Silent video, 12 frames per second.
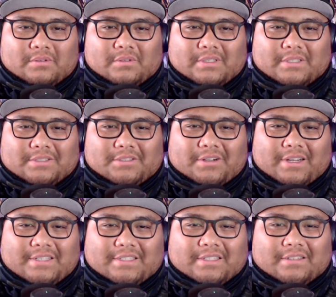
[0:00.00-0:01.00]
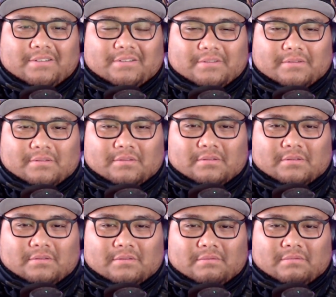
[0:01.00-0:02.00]
This is crazy.
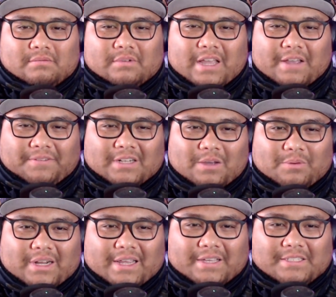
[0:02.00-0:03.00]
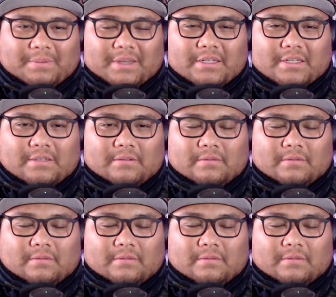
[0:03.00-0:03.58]
Definitely not what I expected.